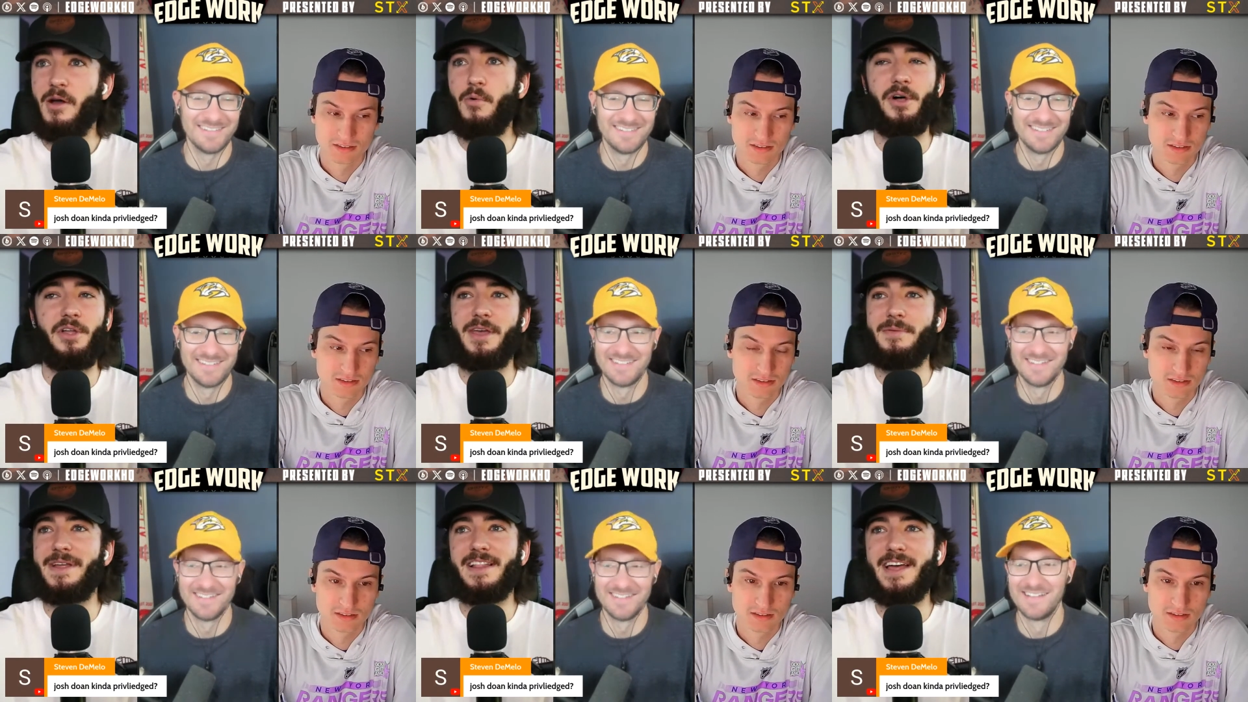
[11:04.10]
Speaker 1: William
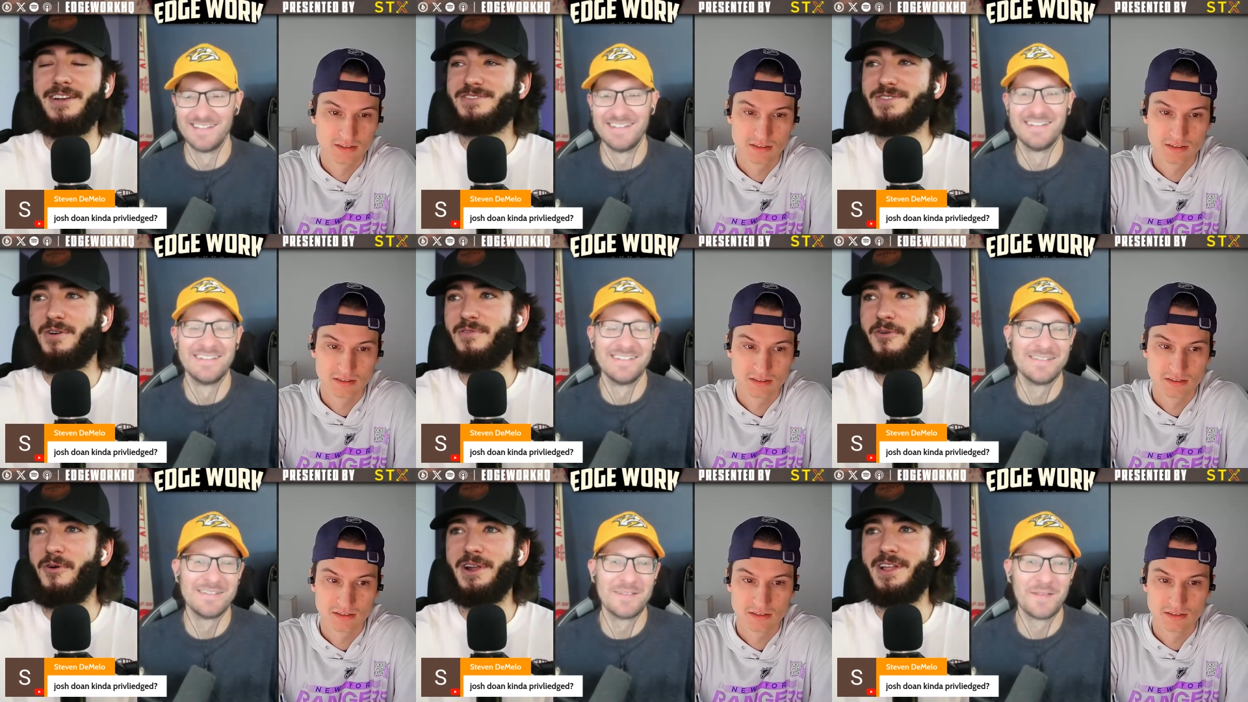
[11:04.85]
Nylander scored
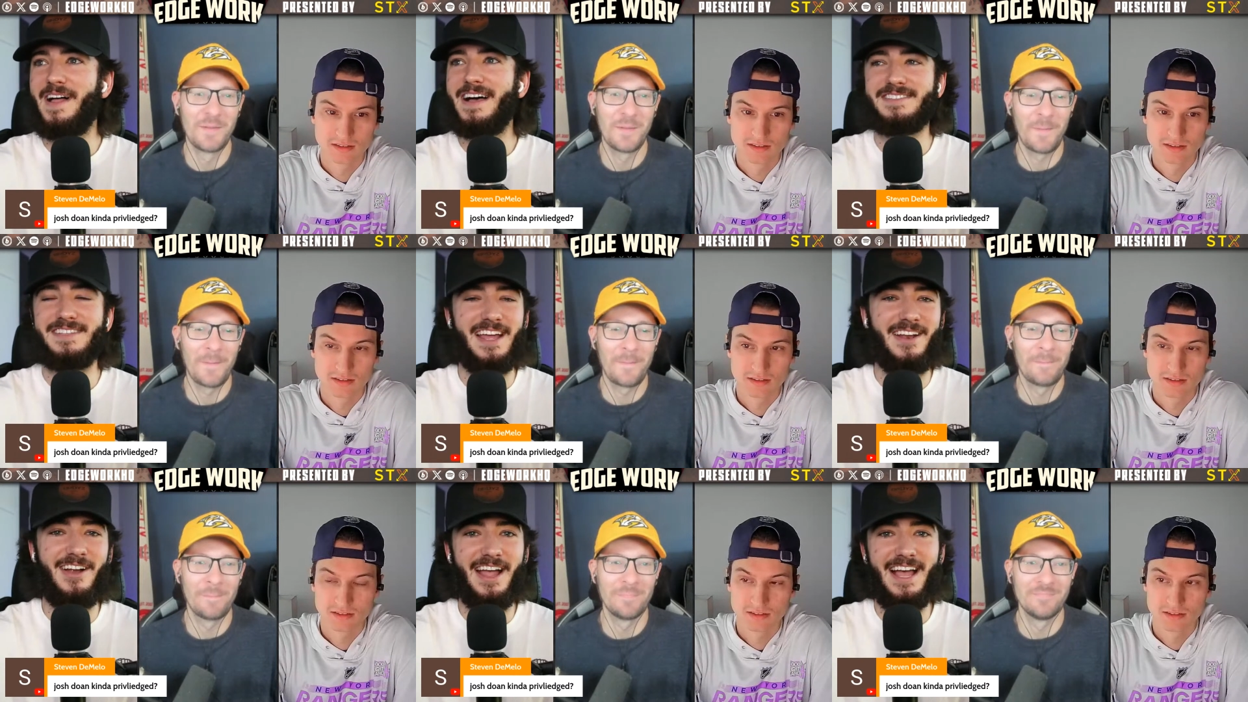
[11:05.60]
40 last night, and
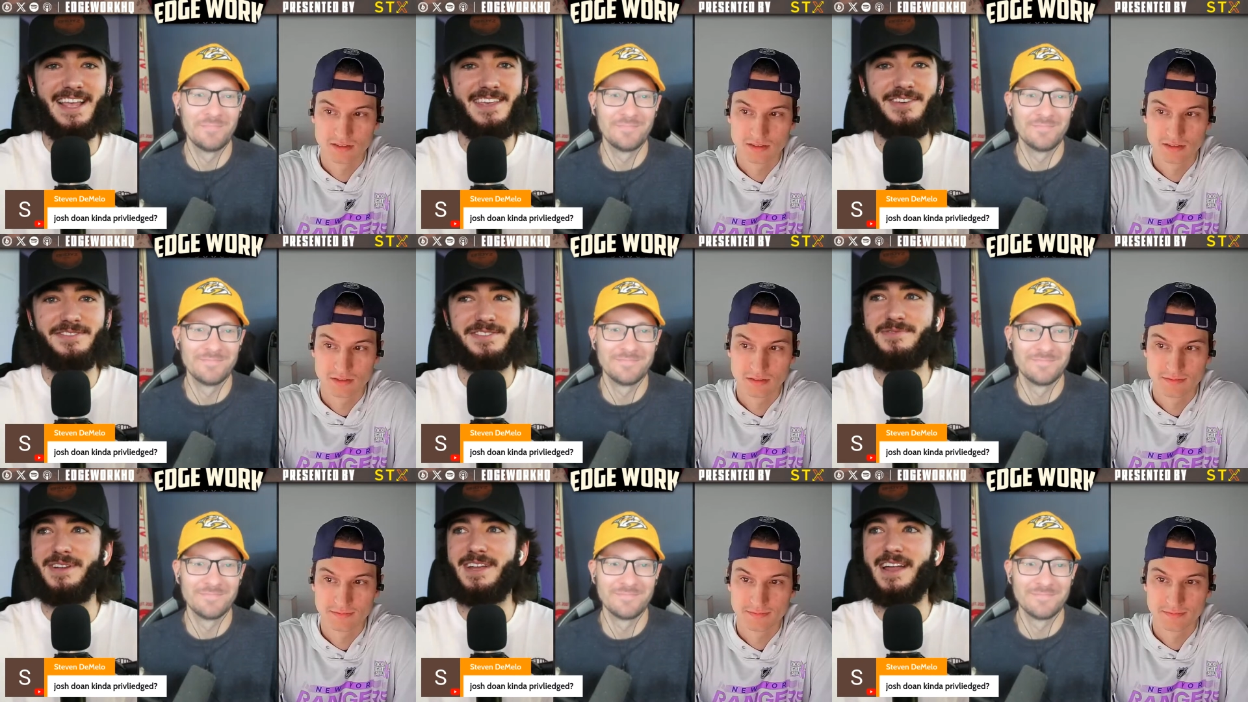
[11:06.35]
our guy Heels
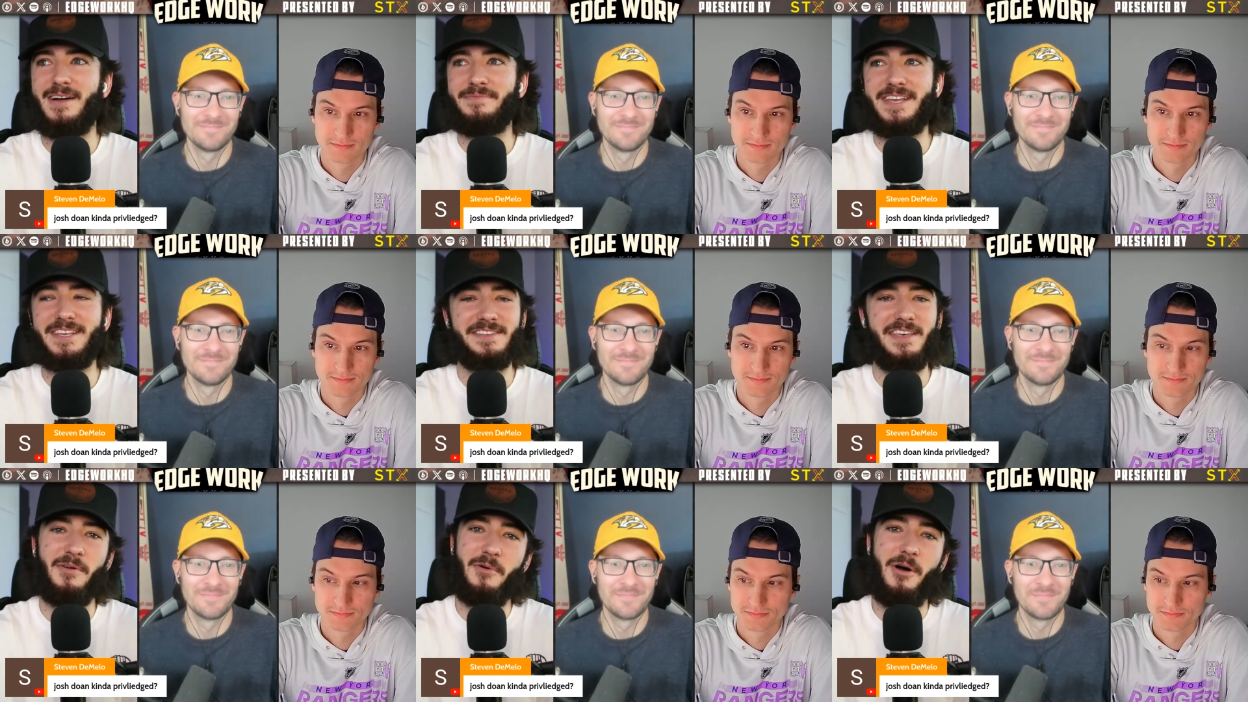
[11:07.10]
tweeted at me. He's
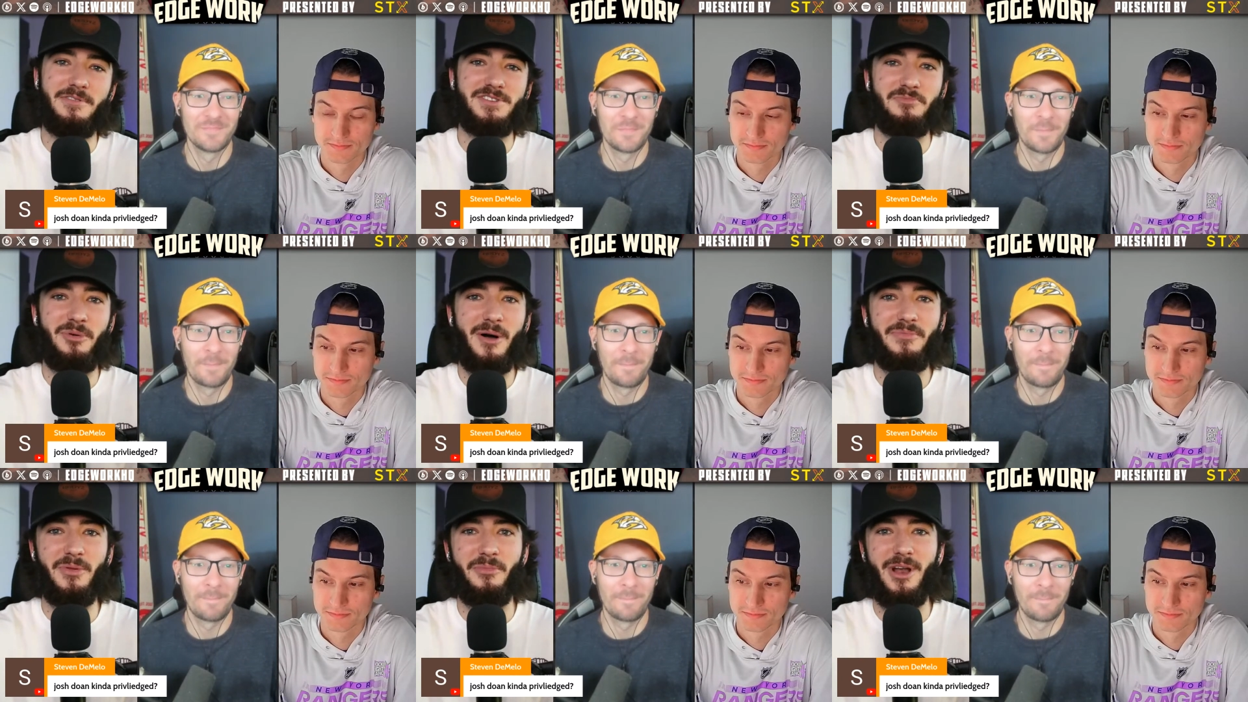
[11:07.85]
like, "Well, we should pump
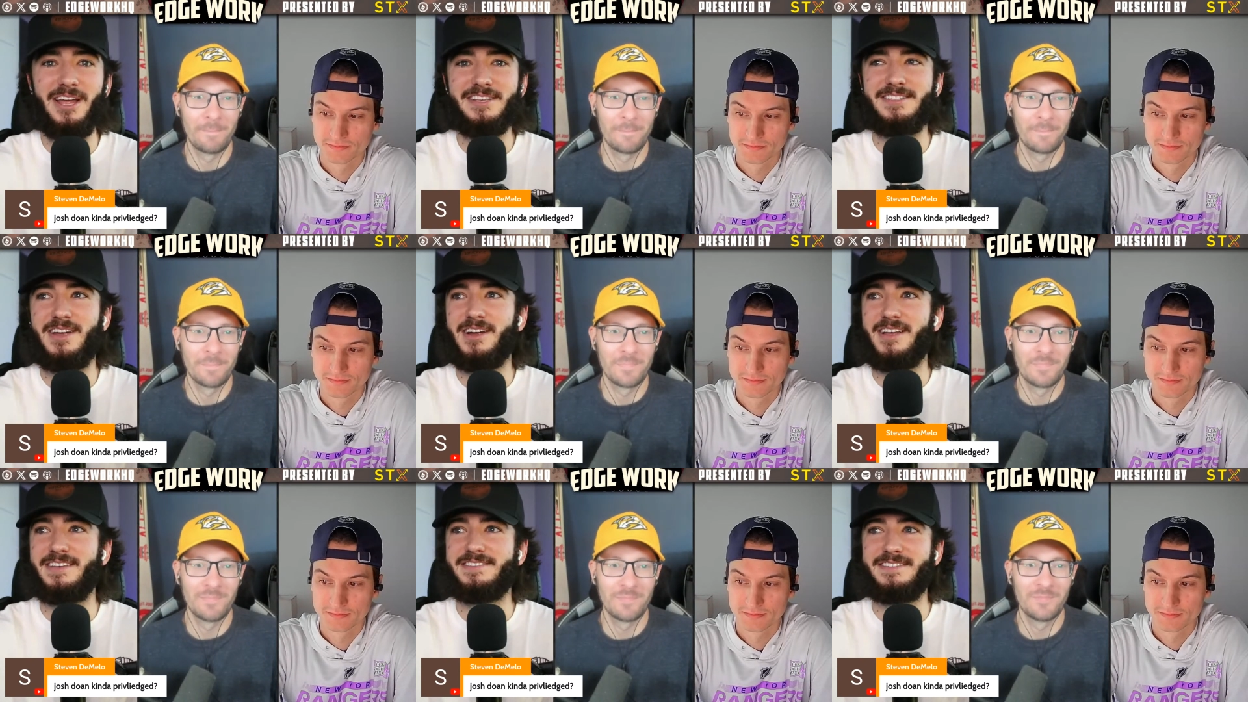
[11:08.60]
the brakes here
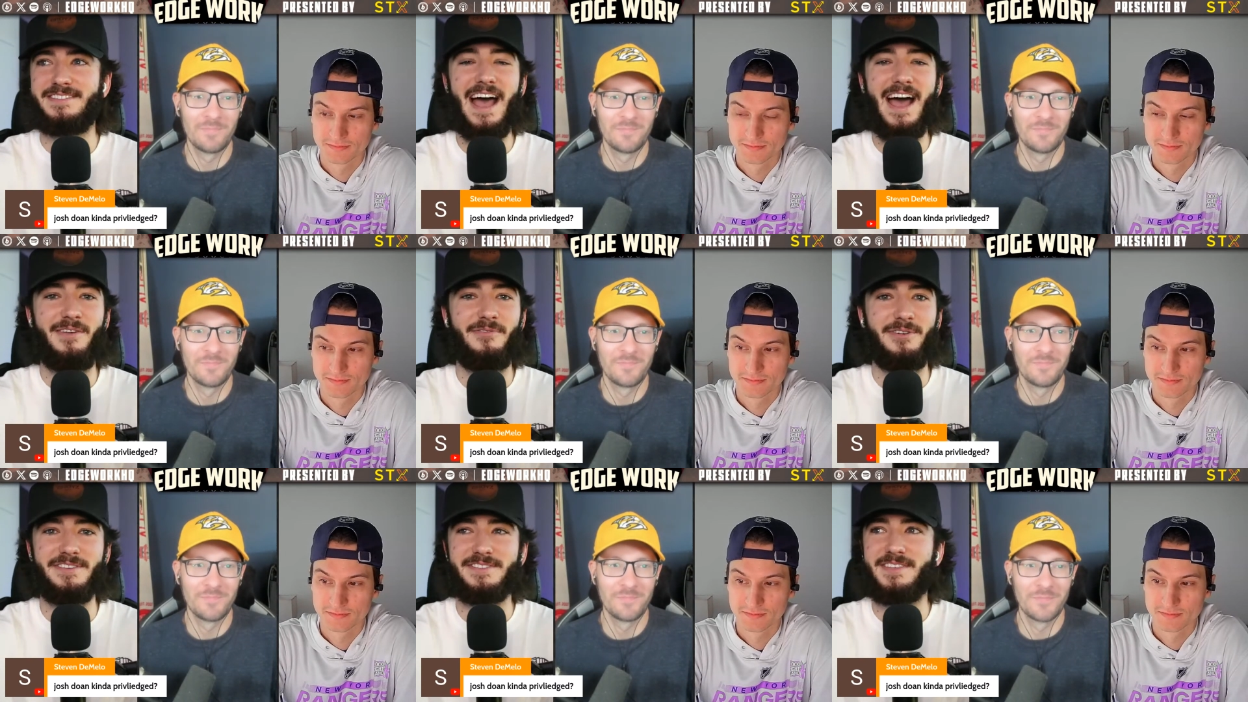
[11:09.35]
because his dad
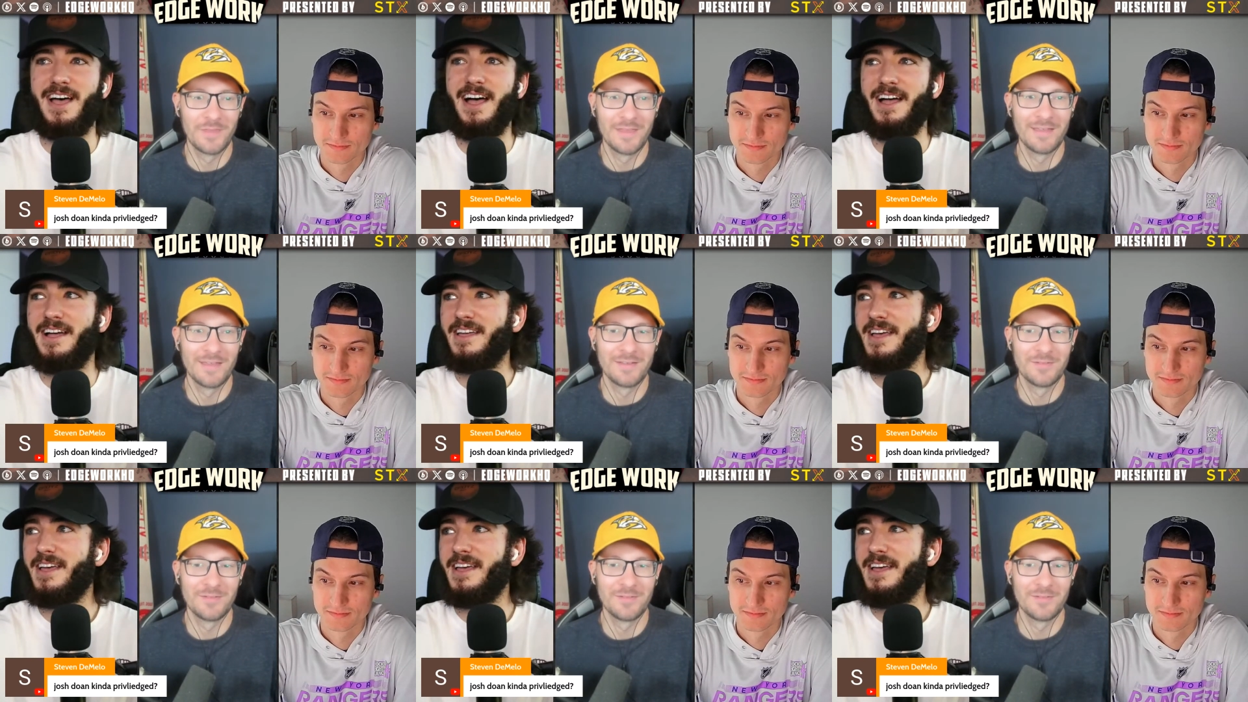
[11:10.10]
was uh,